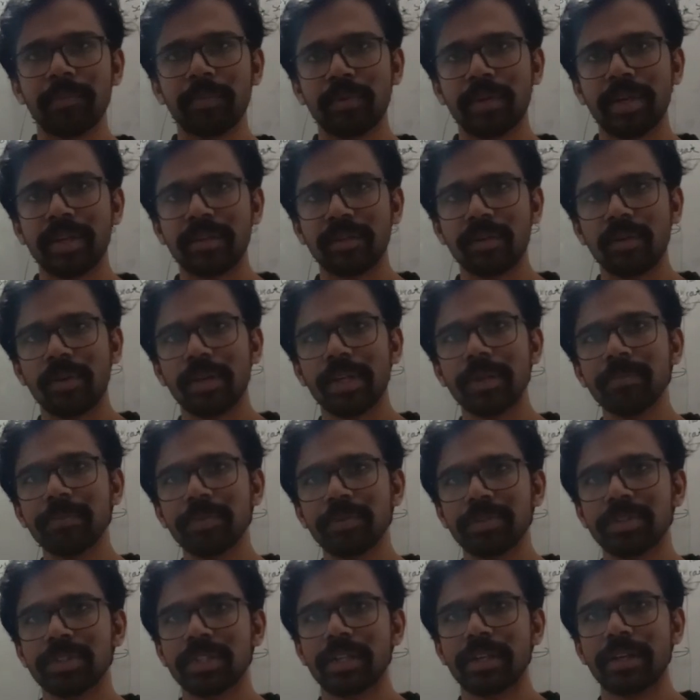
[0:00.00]
input encoding,
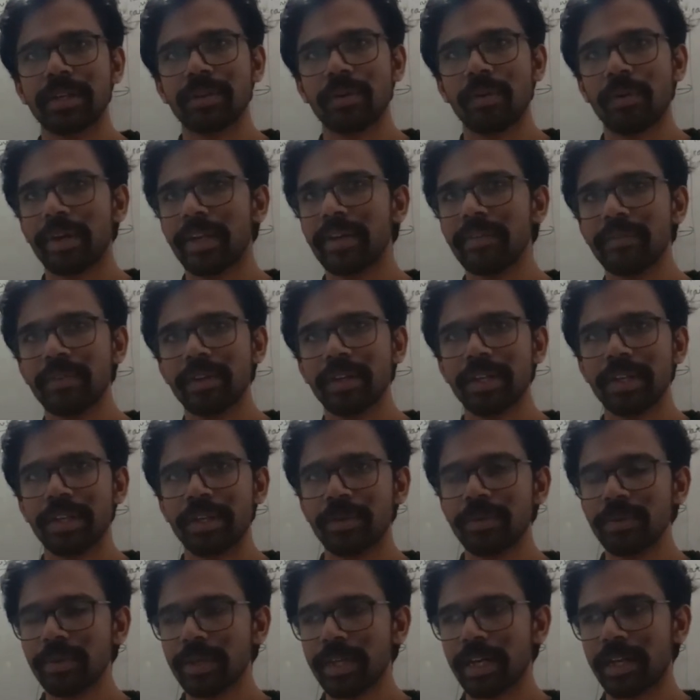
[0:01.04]
position encoding, where
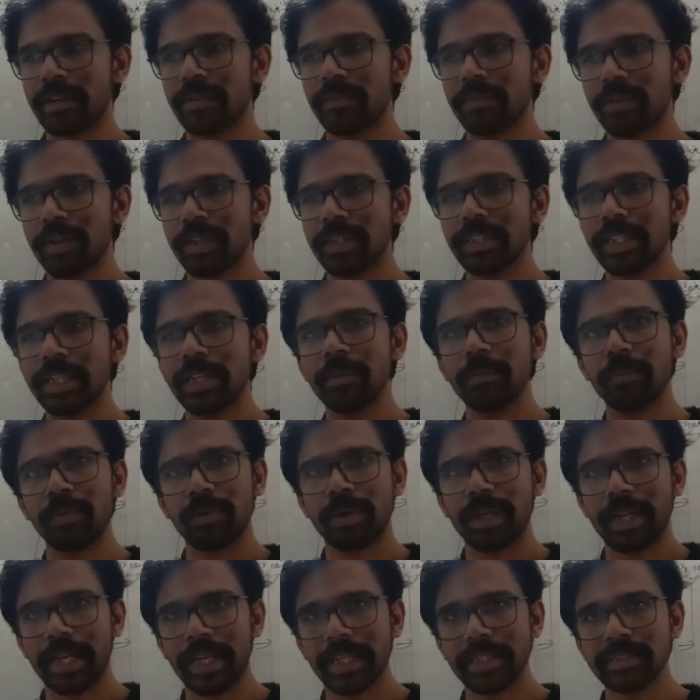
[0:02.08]
you convert the
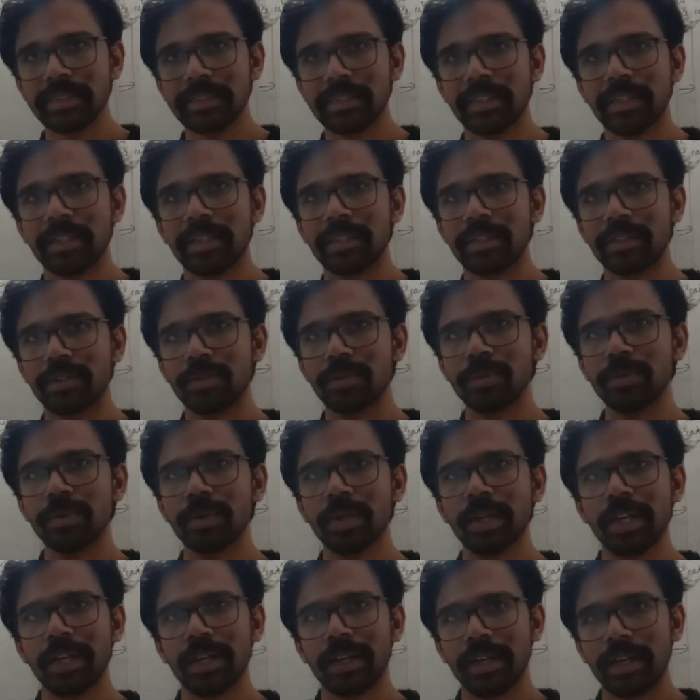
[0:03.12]
input text
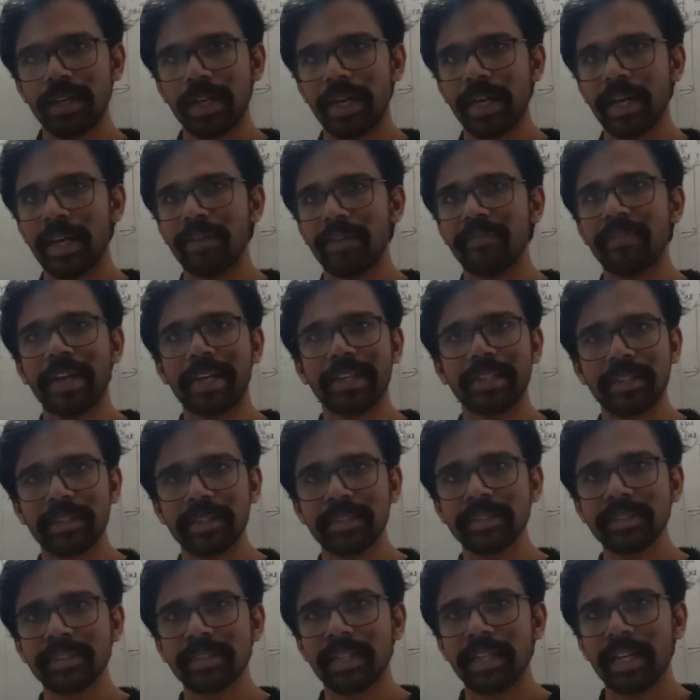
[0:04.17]
to
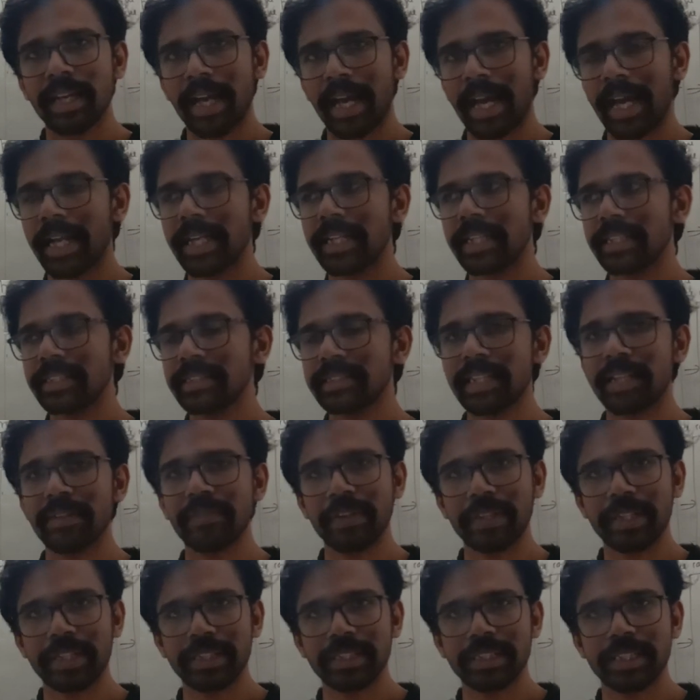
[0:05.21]
vectors, and in
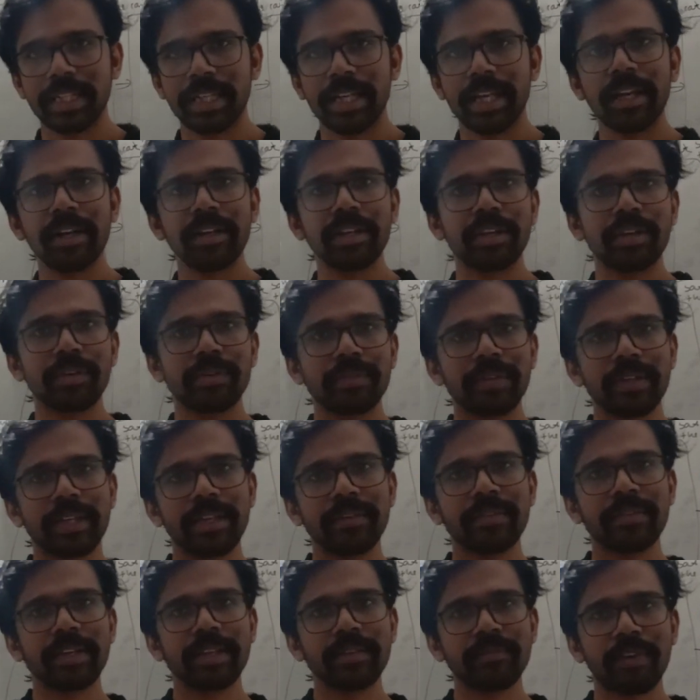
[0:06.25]
self-attention layer, you're
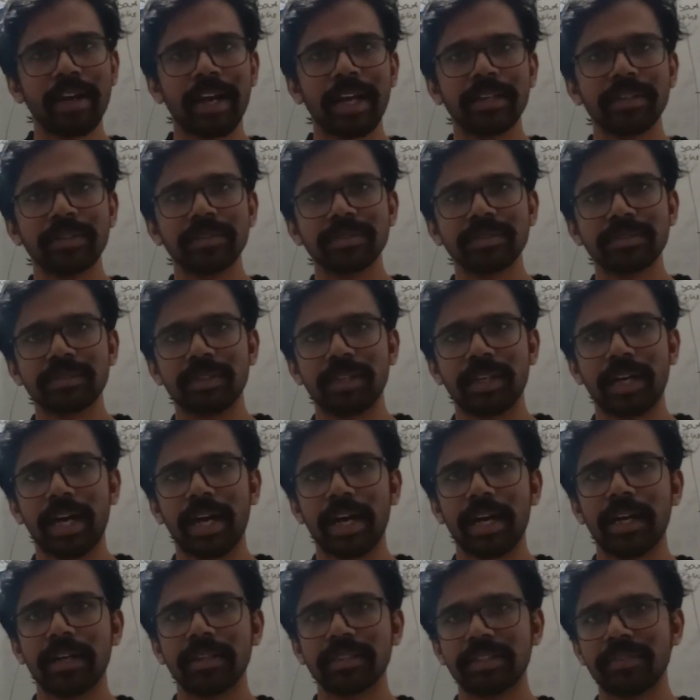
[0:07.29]
giving values,
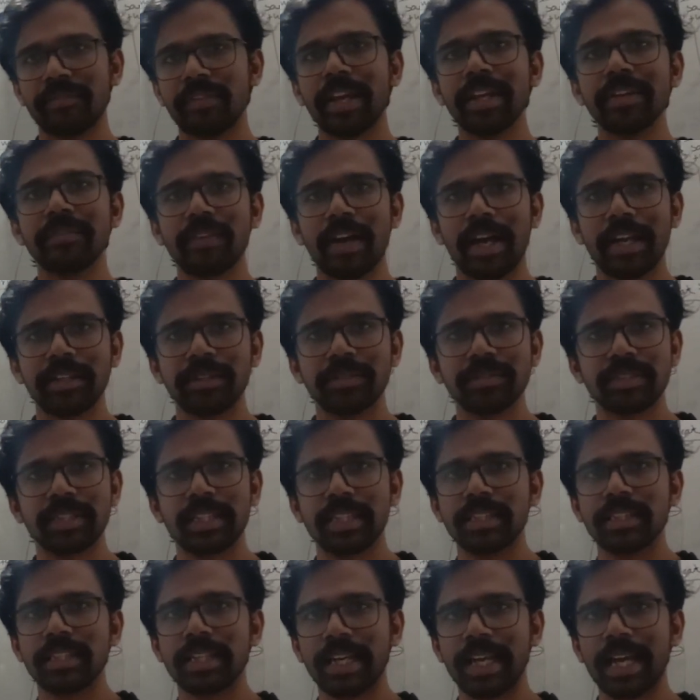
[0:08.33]
the weight values
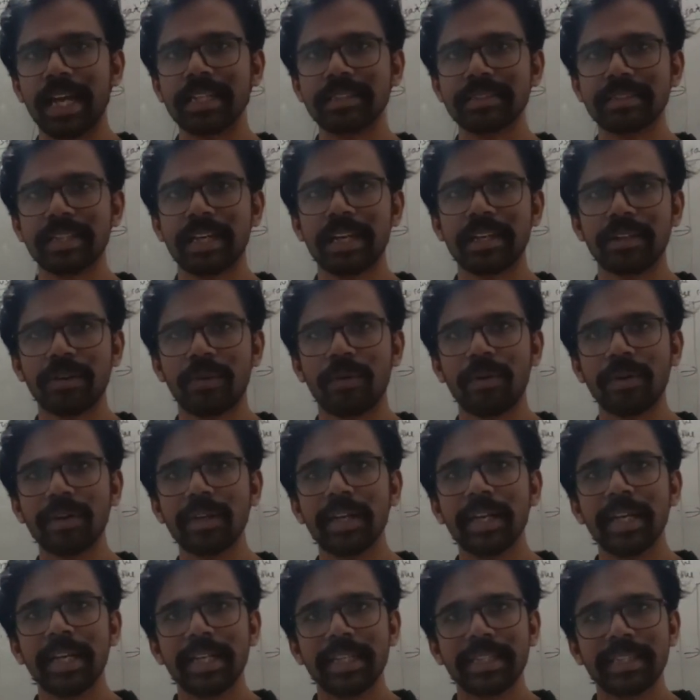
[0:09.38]
that the cat sat
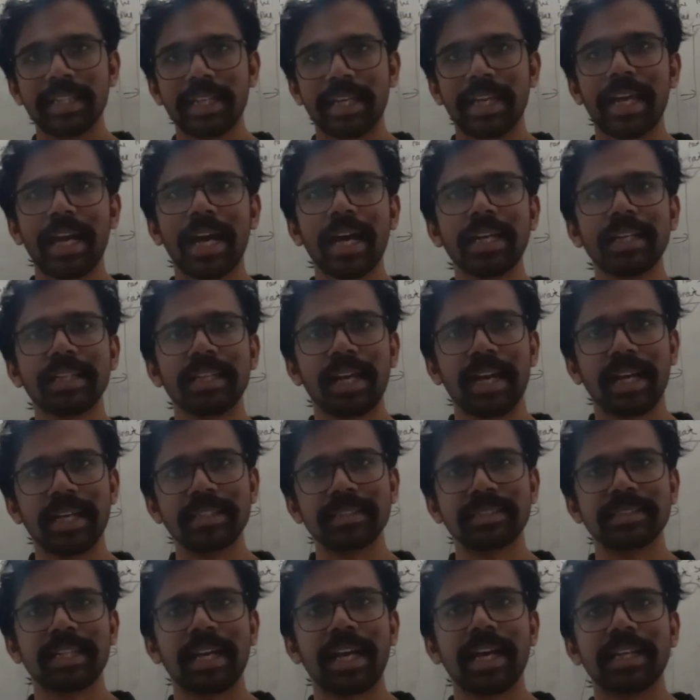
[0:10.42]
on. The cat
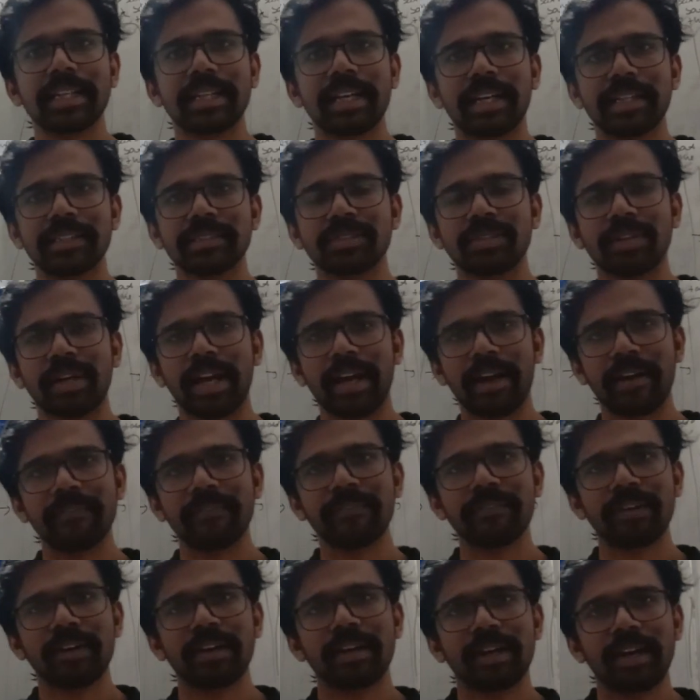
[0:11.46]
and sat has to
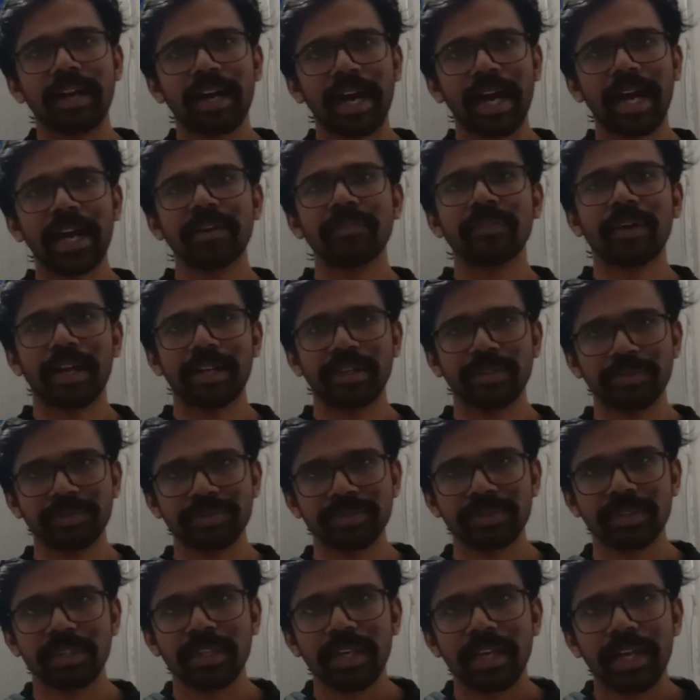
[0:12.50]
have
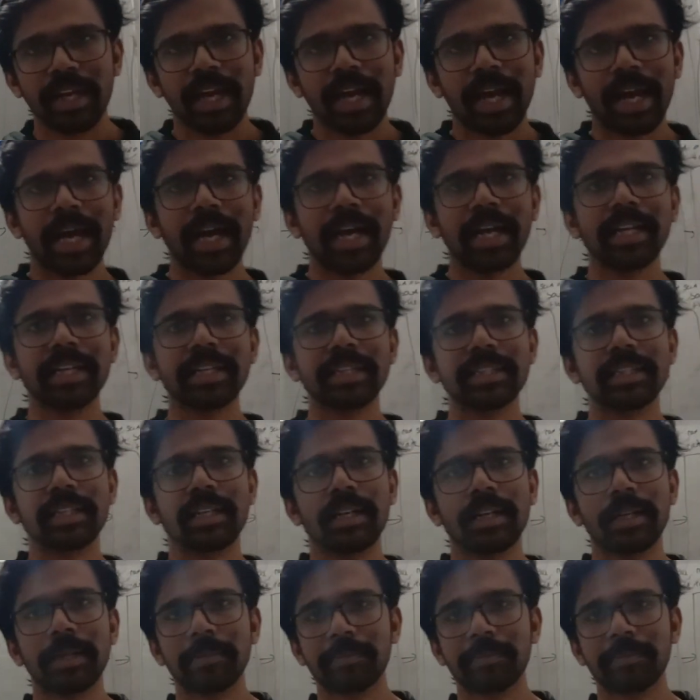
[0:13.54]
values, and